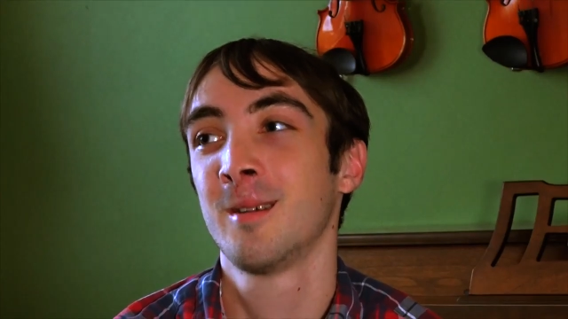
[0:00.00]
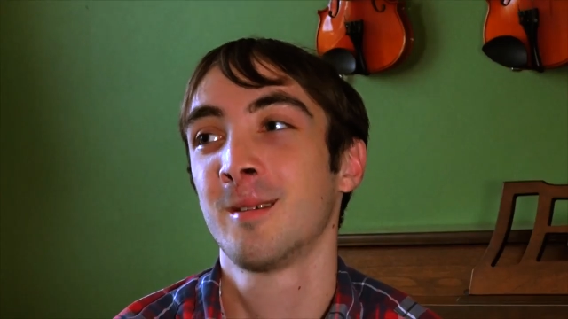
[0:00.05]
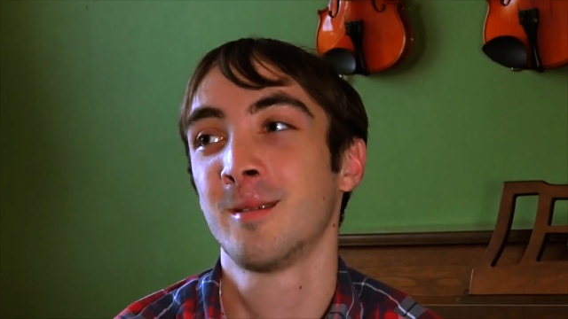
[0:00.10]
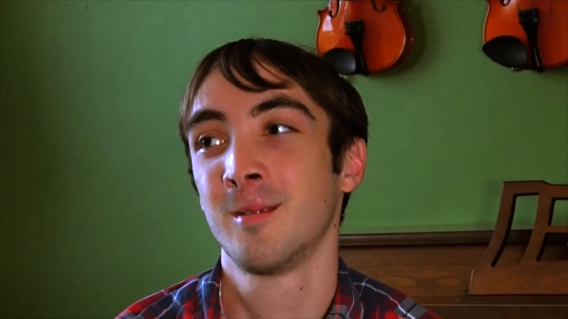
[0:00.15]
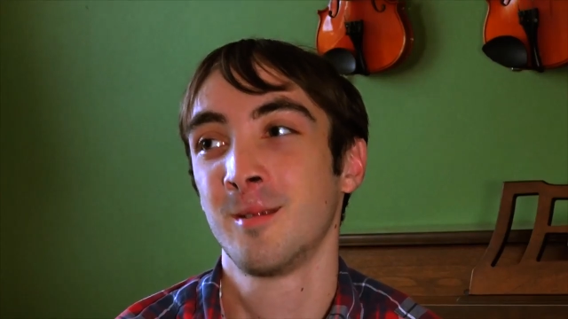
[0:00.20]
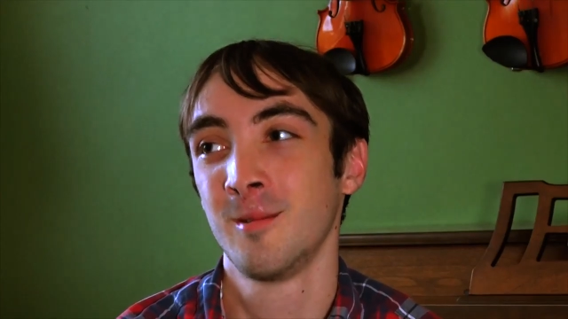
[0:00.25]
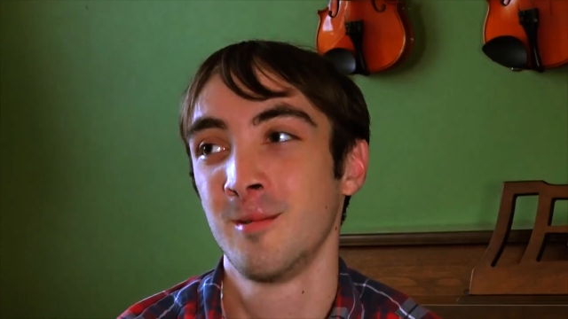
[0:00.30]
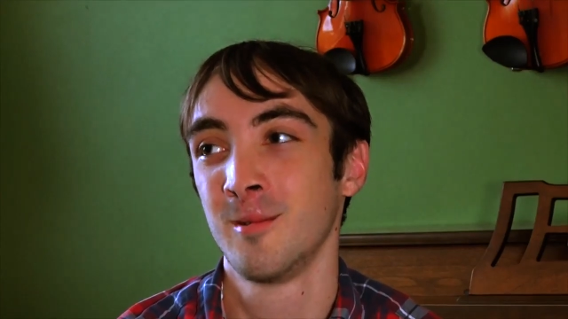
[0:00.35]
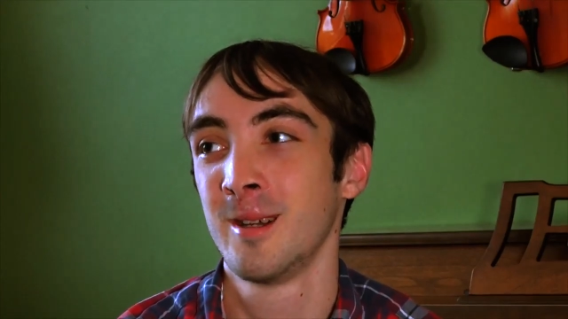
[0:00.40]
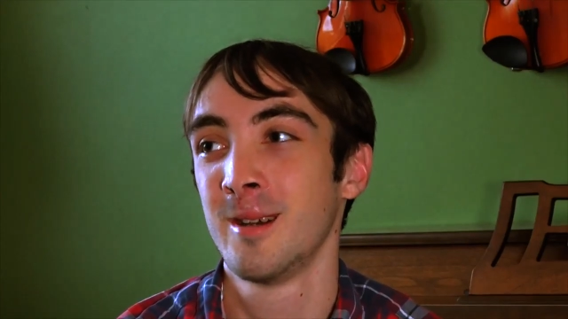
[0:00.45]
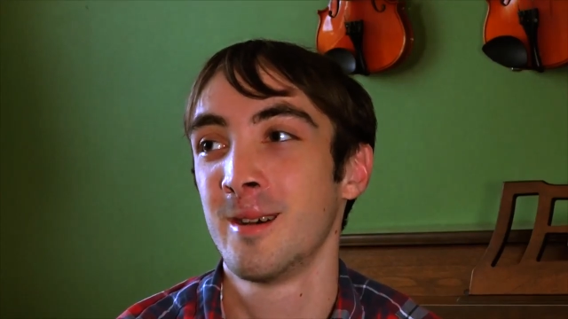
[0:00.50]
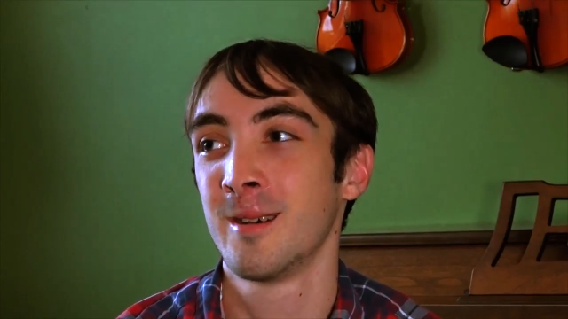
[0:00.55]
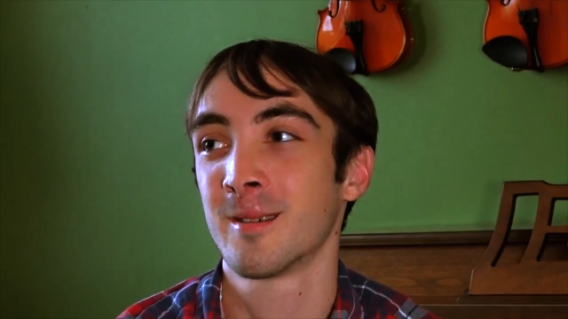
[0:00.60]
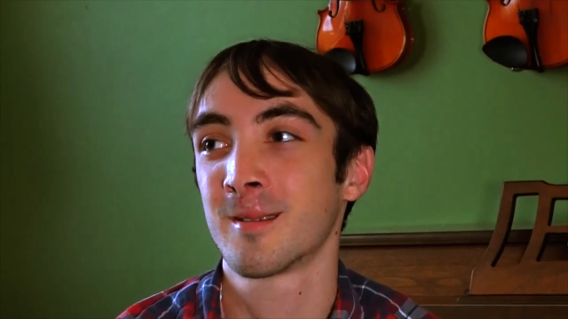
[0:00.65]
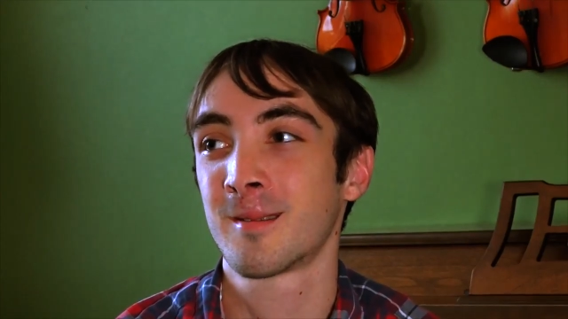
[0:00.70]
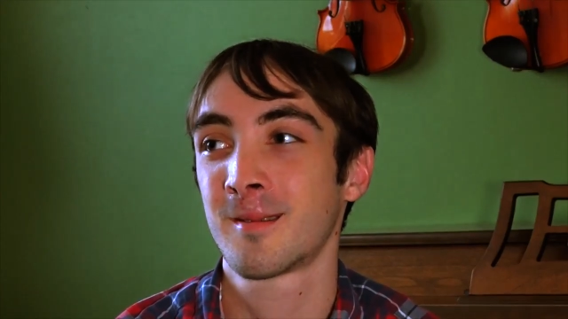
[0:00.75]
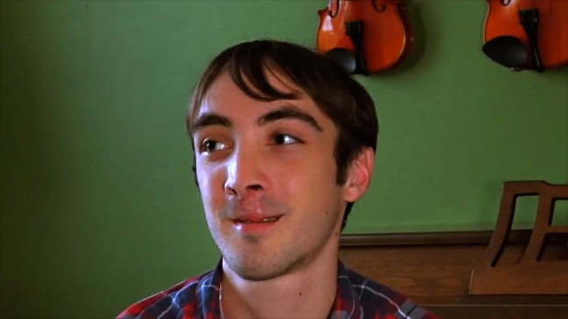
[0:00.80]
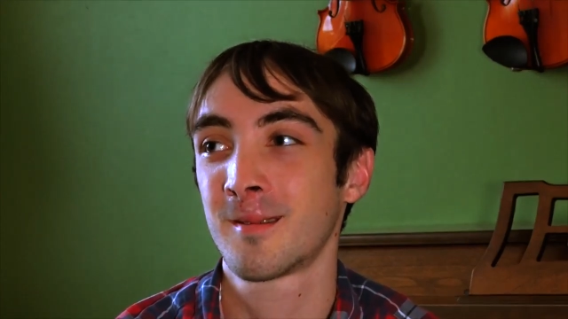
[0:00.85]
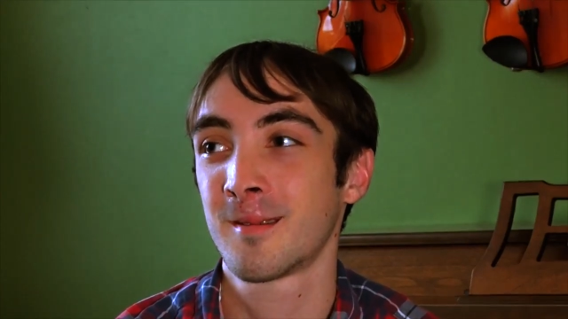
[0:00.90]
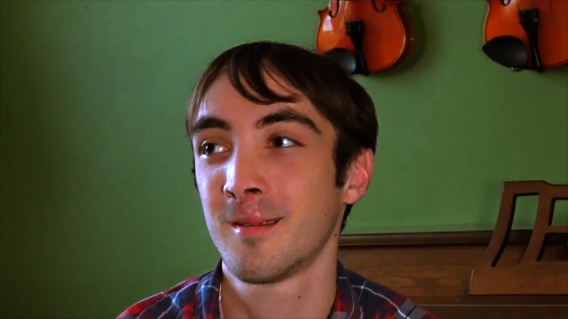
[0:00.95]
to do
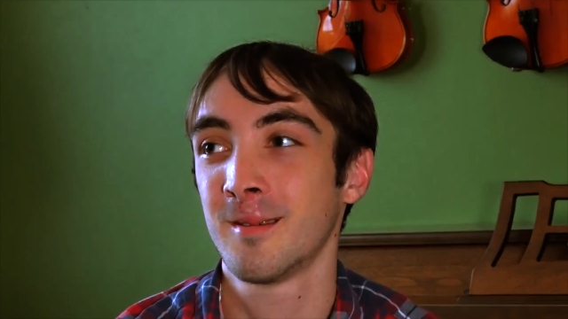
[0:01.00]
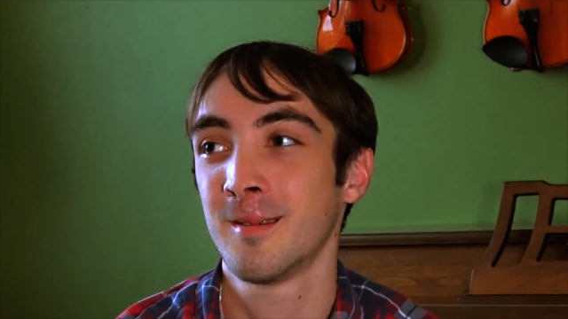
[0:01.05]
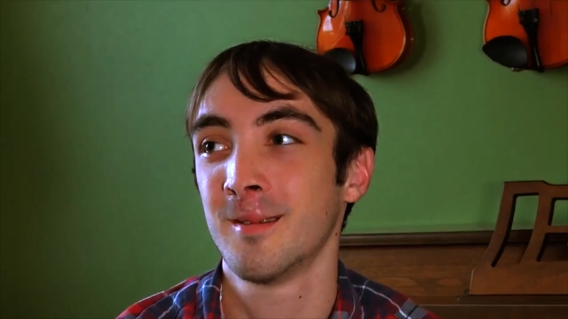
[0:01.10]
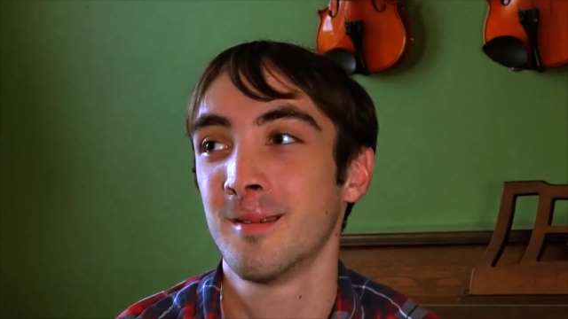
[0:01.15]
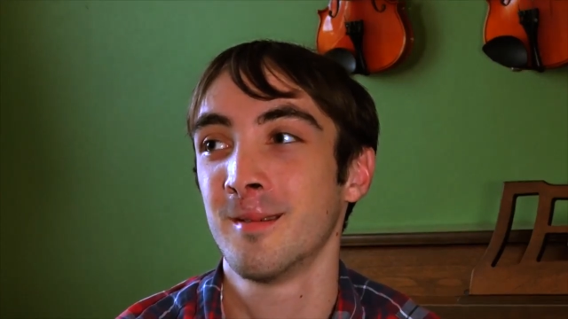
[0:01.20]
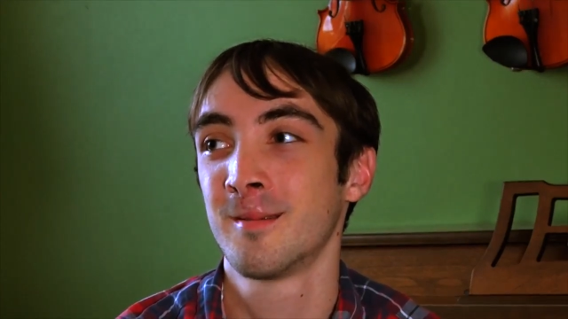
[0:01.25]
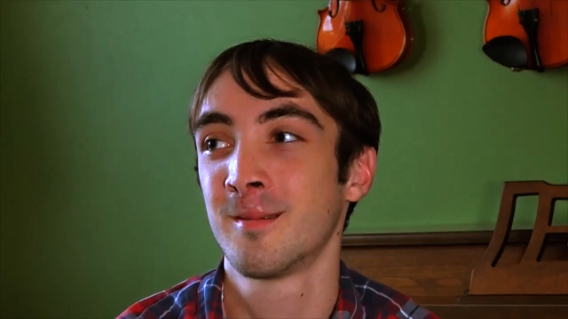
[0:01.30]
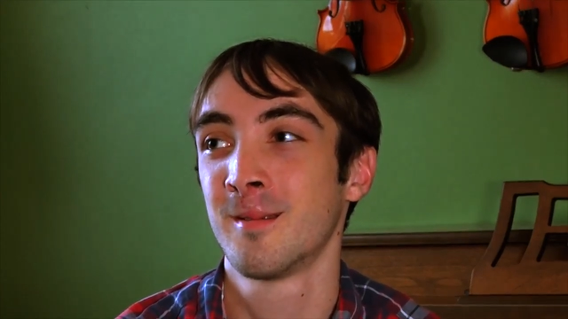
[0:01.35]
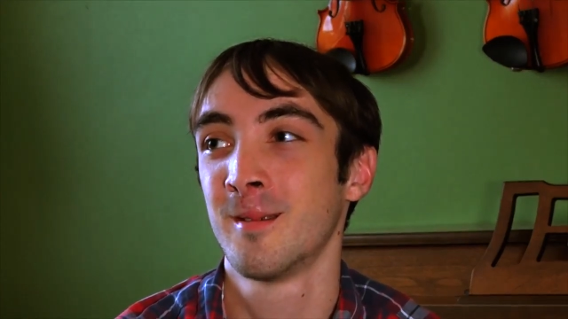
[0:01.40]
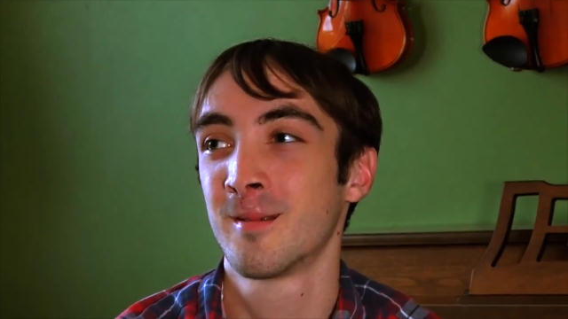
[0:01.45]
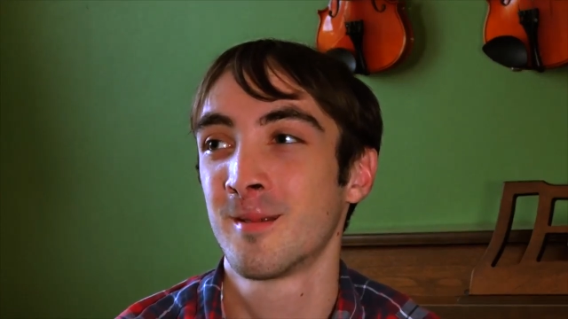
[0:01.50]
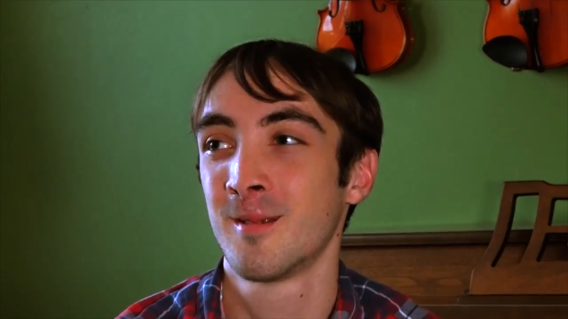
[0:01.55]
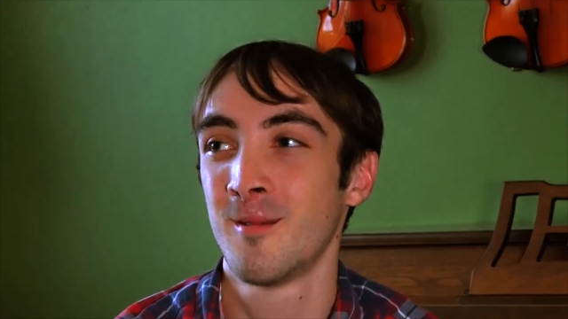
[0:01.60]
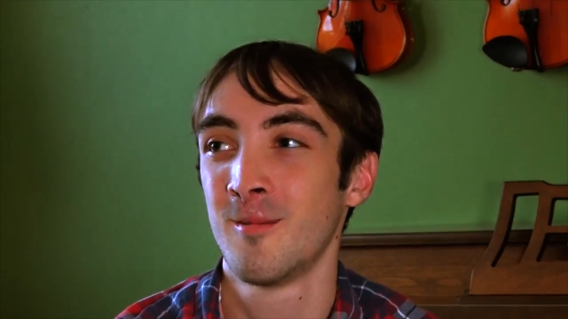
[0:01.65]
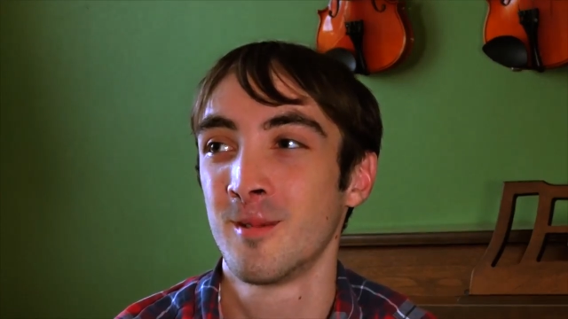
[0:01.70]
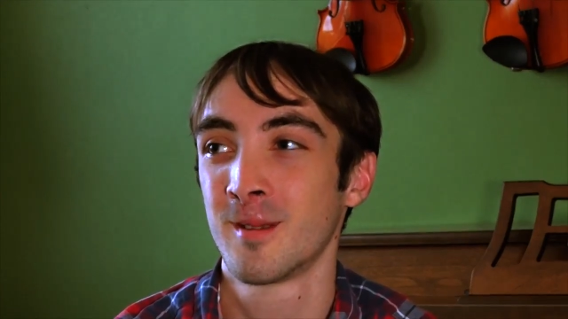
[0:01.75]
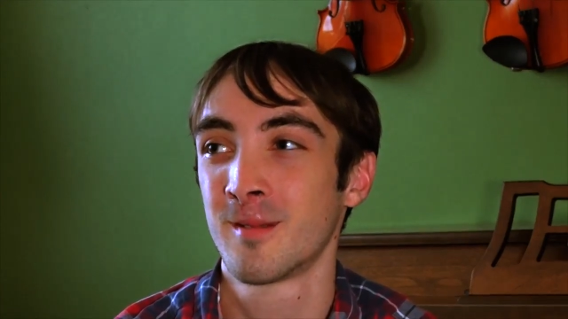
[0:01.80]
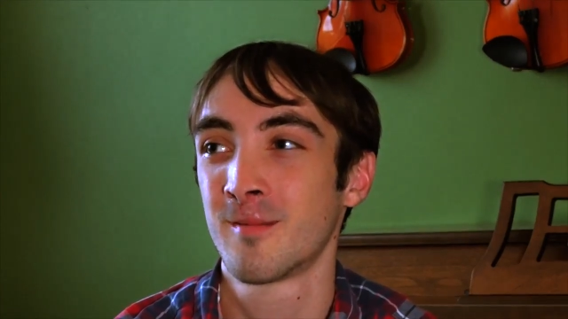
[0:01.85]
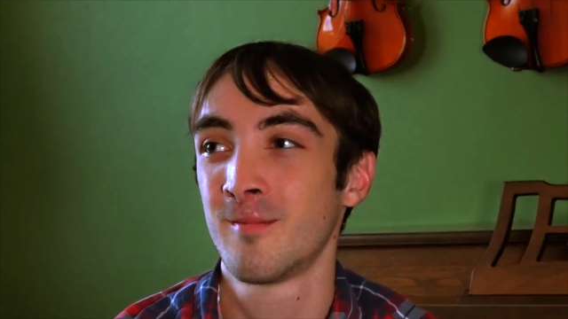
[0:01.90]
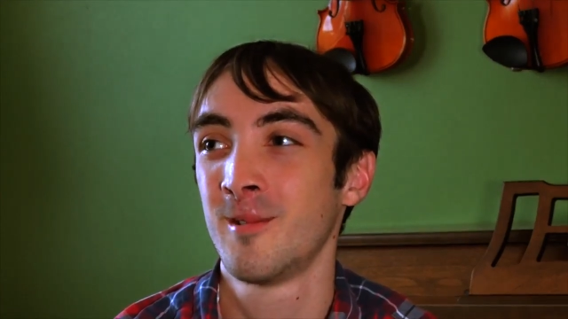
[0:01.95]
next. So it's
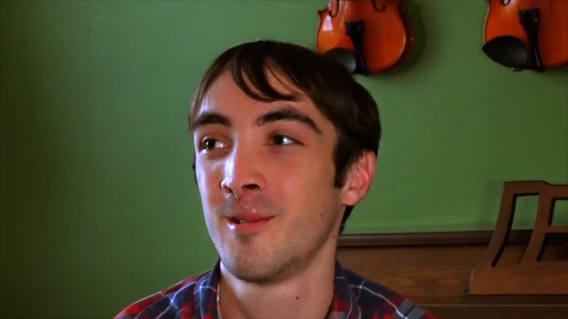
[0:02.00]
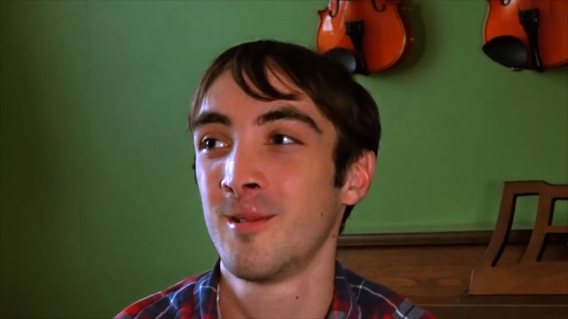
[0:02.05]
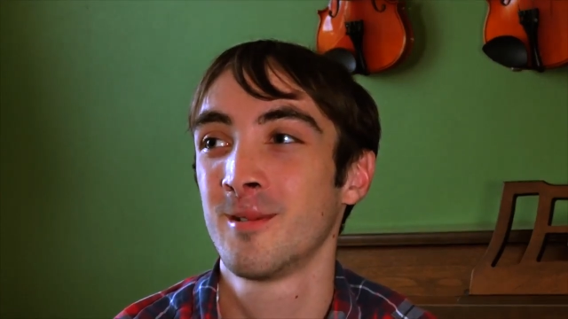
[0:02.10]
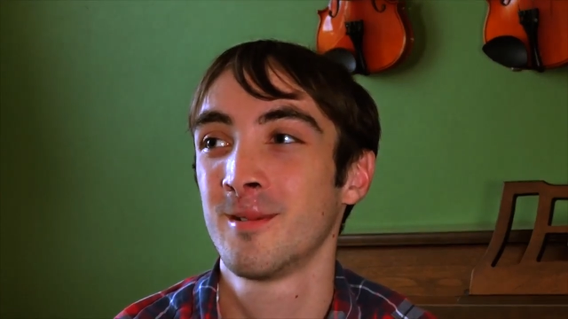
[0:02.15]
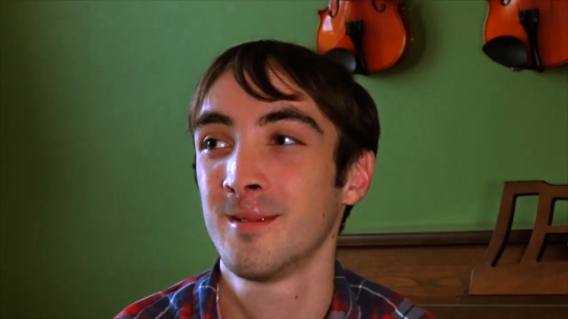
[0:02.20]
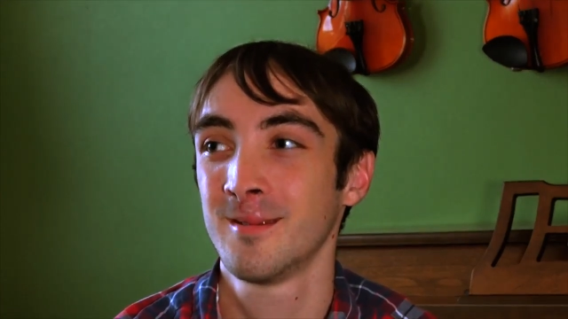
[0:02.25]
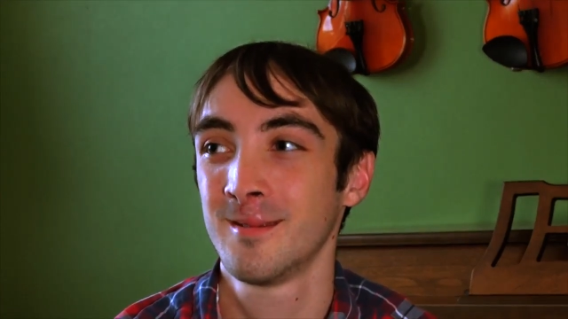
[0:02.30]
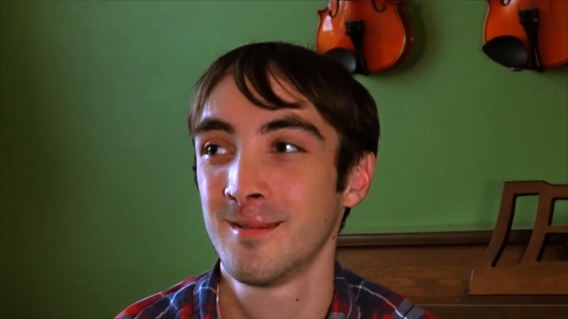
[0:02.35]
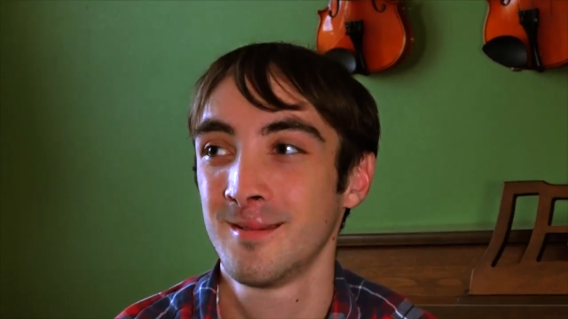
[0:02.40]
always fun.